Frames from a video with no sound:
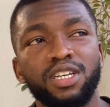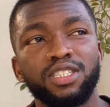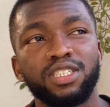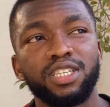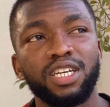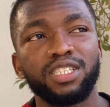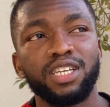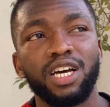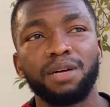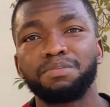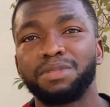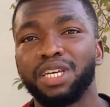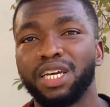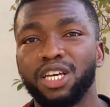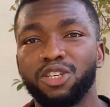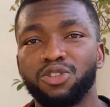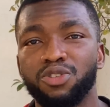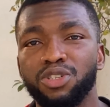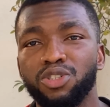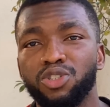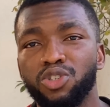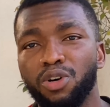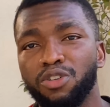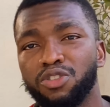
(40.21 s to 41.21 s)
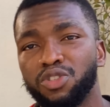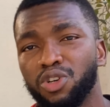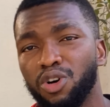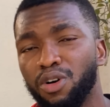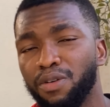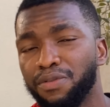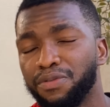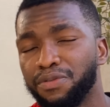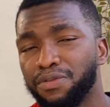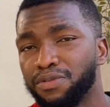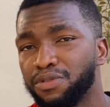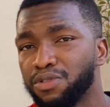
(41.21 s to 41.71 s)
Just take a screenshot
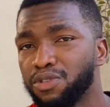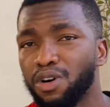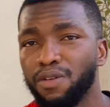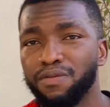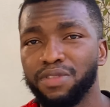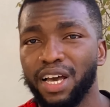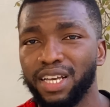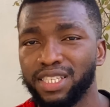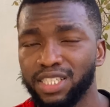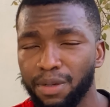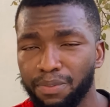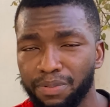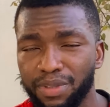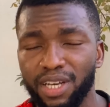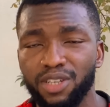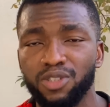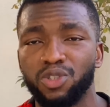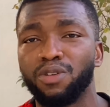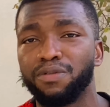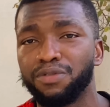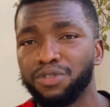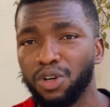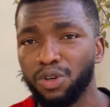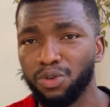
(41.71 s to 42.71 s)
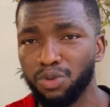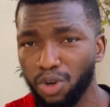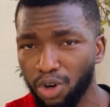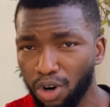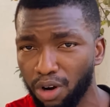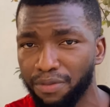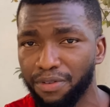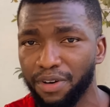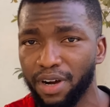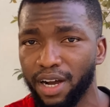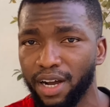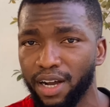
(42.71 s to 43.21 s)
of the acceptance of your role
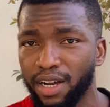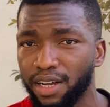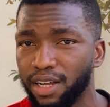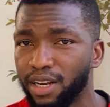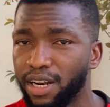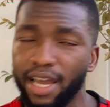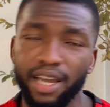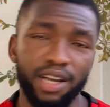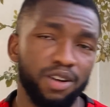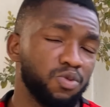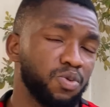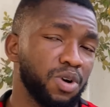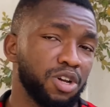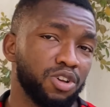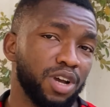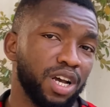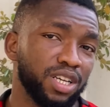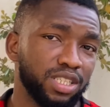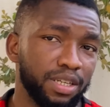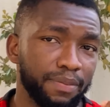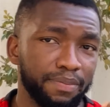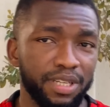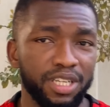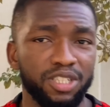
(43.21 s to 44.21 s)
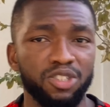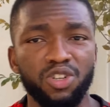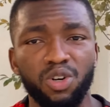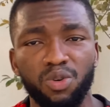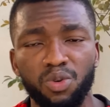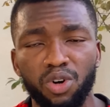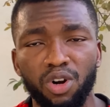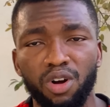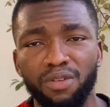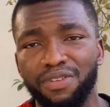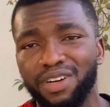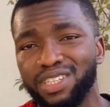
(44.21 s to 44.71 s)
offer, like when you accepted your
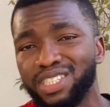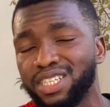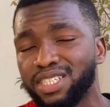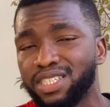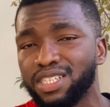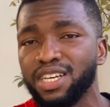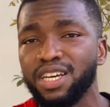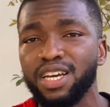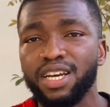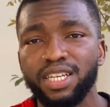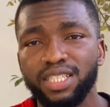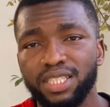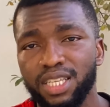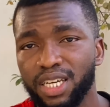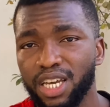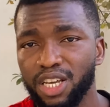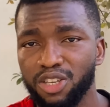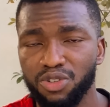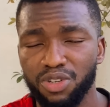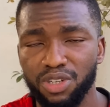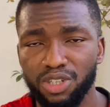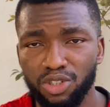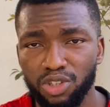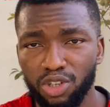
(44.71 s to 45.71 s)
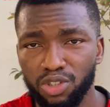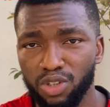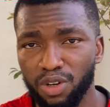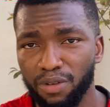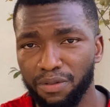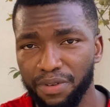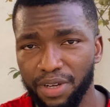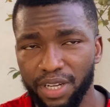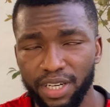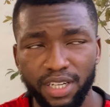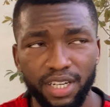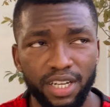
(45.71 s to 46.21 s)
role offer, just take a screenshot
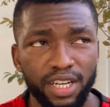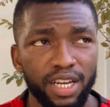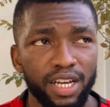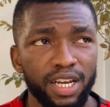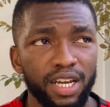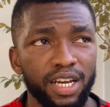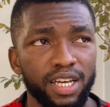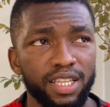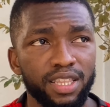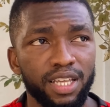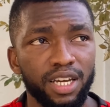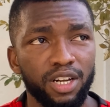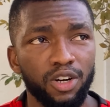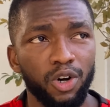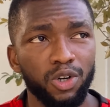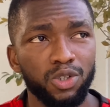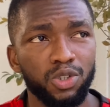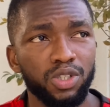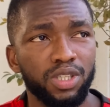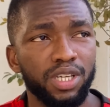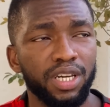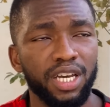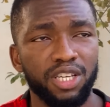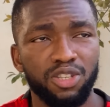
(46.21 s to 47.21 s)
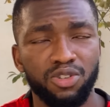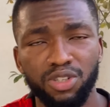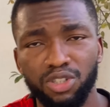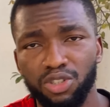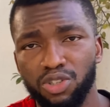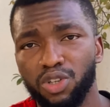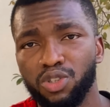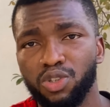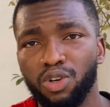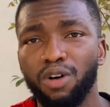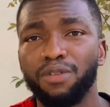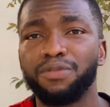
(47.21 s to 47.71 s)
of it, and then also take a
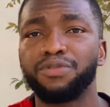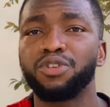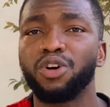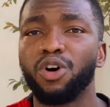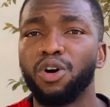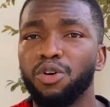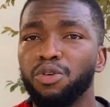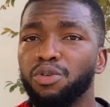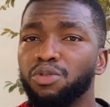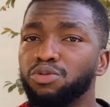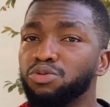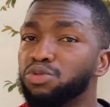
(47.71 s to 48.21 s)
screenshot of your